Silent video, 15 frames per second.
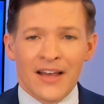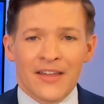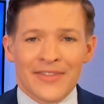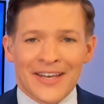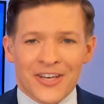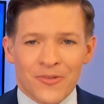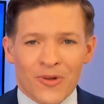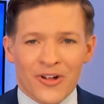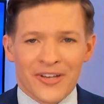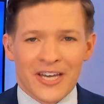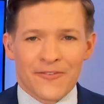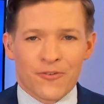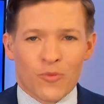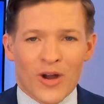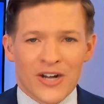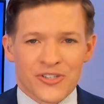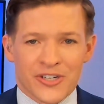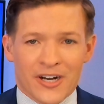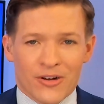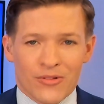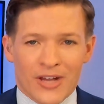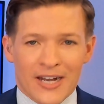Thank you all again for
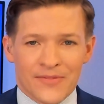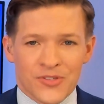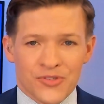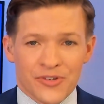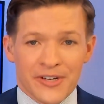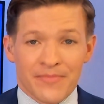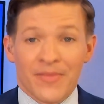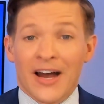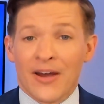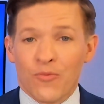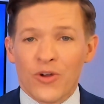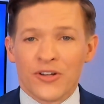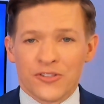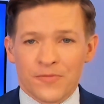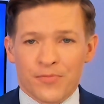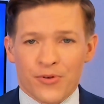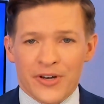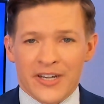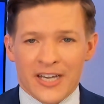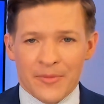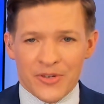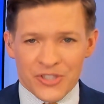watching our live stream. I'm Will Dupree
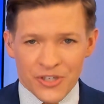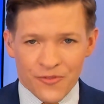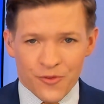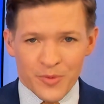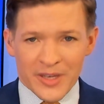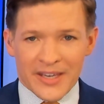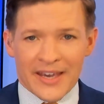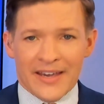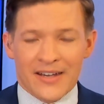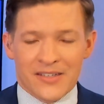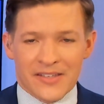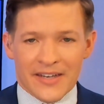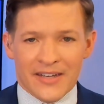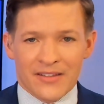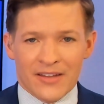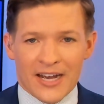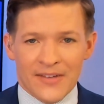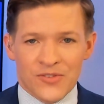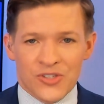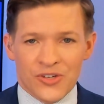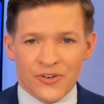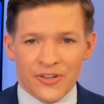coming to you from the KXAN live
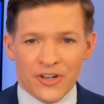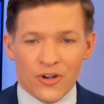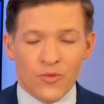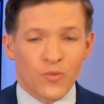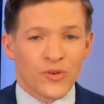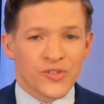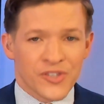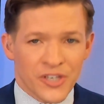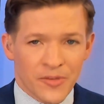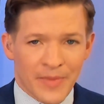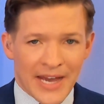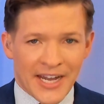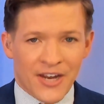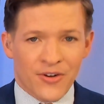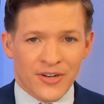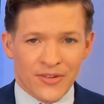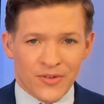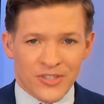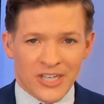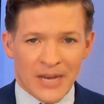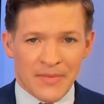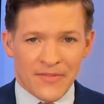studio. We'll see you back here another
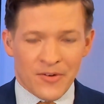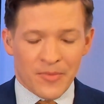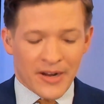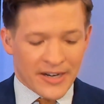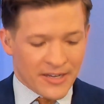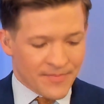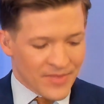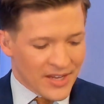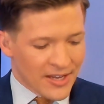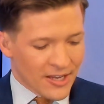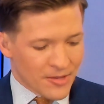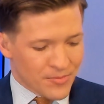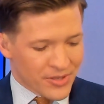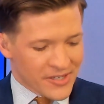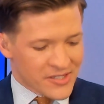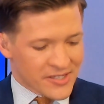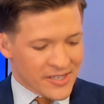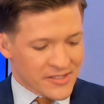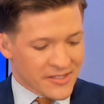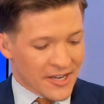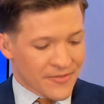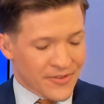time, everybody. Please stay
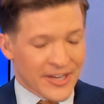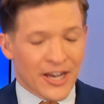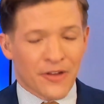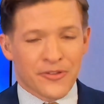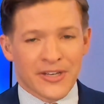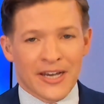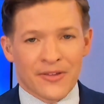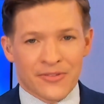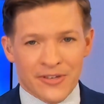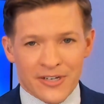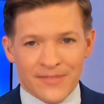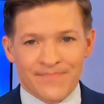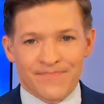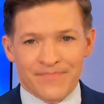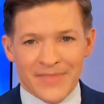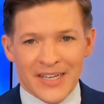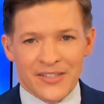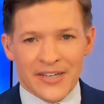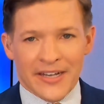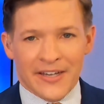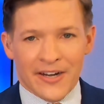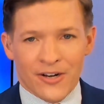safe and healthy out there and
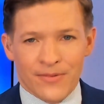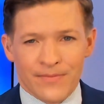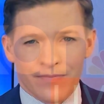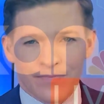take care.